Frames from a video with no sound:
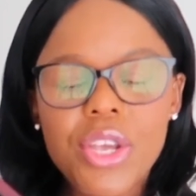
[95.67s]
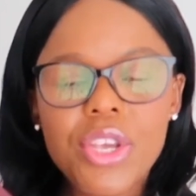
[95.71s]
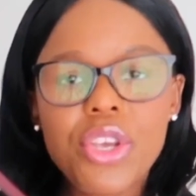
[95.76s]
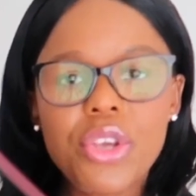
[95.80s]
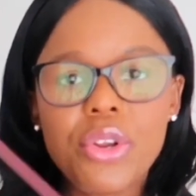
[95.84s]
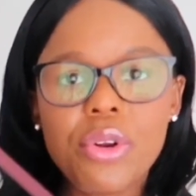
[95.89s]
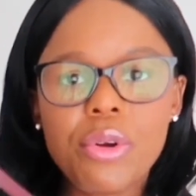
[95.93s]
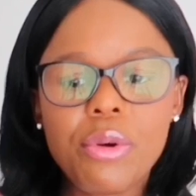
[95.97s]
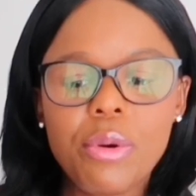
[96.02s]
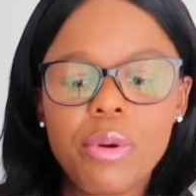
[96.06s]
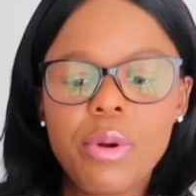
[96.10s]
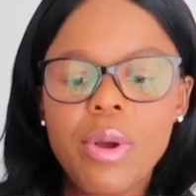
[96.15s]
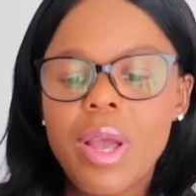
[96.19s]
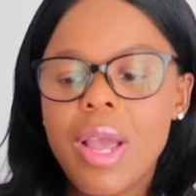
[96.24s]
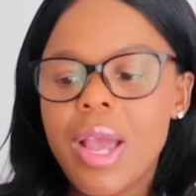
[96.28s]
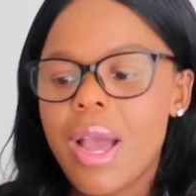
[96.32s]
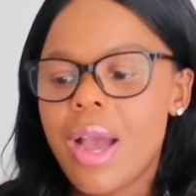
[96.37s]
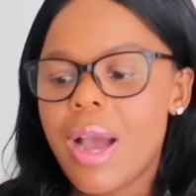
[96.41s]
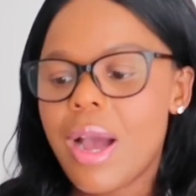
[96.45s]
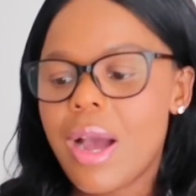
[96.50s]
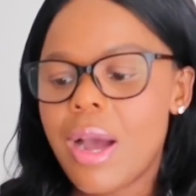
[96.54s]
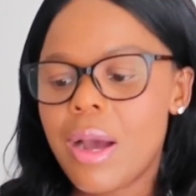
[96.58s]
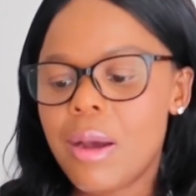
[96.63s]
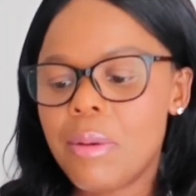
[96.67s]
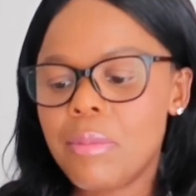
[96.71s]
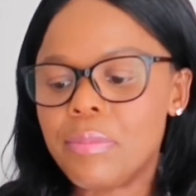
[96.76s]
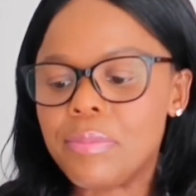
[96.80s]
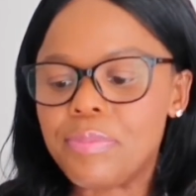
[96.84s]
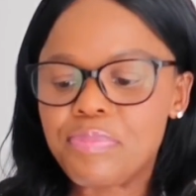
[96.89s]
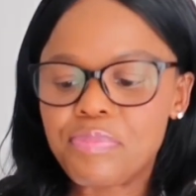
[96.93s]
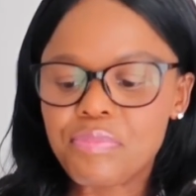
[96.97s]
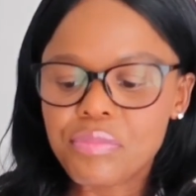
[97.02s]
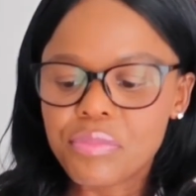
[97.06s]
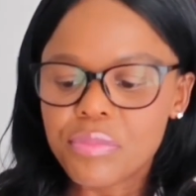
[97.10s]
you know.
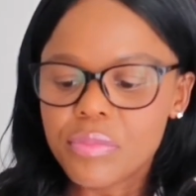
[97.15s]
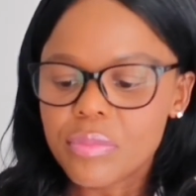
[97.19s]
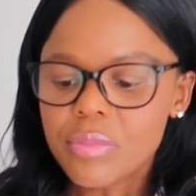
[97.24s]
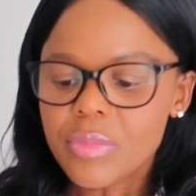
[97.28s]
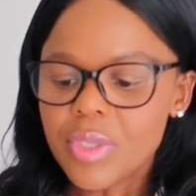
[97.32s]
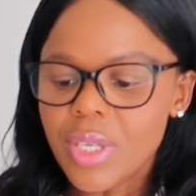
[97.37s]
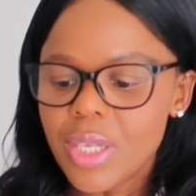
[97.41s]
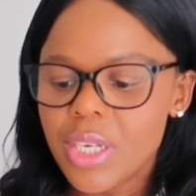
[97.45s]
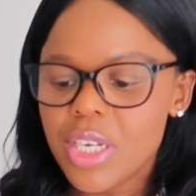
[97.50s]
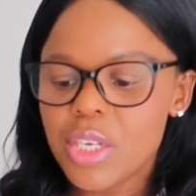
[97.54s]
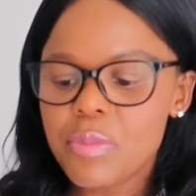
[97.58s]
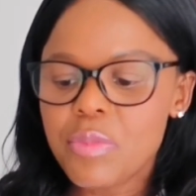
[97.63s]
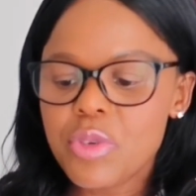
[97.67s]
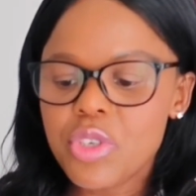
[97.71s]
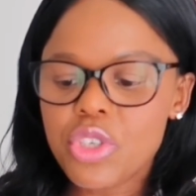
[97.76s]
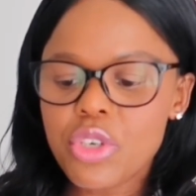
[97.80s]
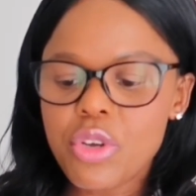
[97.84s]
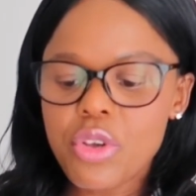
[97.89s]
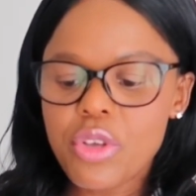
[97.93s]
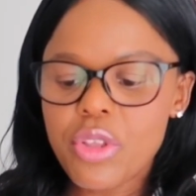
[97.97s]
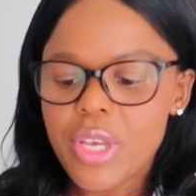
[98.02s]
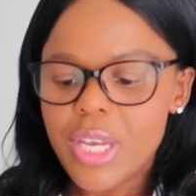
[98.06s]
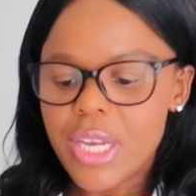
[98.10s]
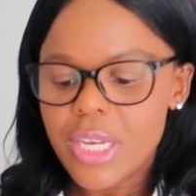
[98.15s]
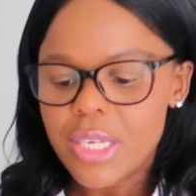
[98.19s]
Let me show you the